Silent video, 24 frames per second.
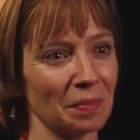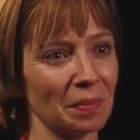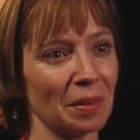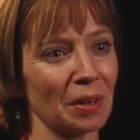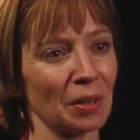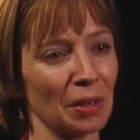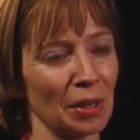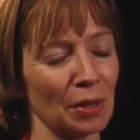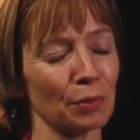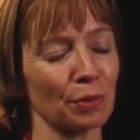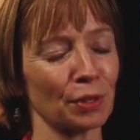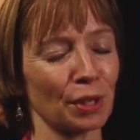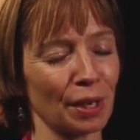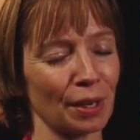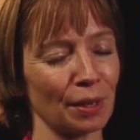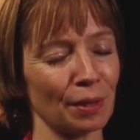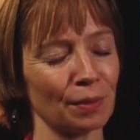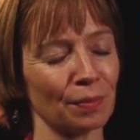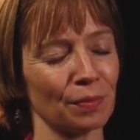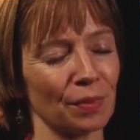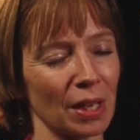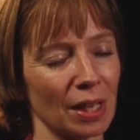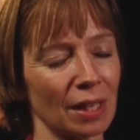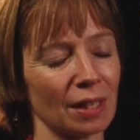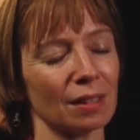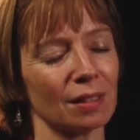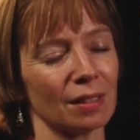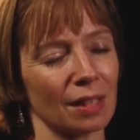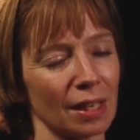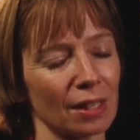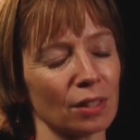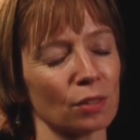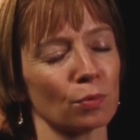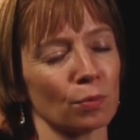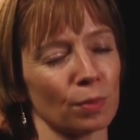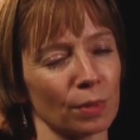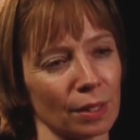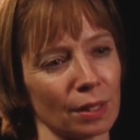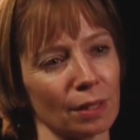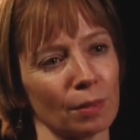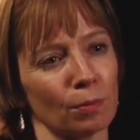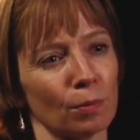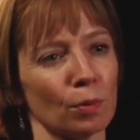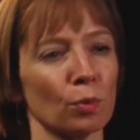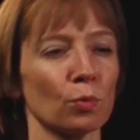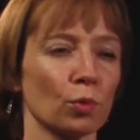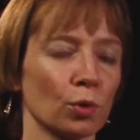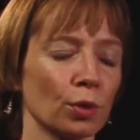mental health care, that, that's really
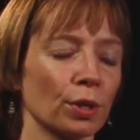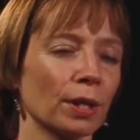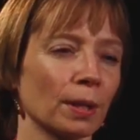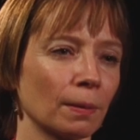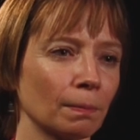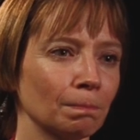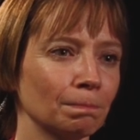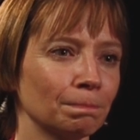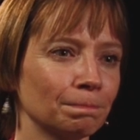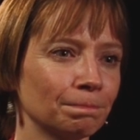rewarding.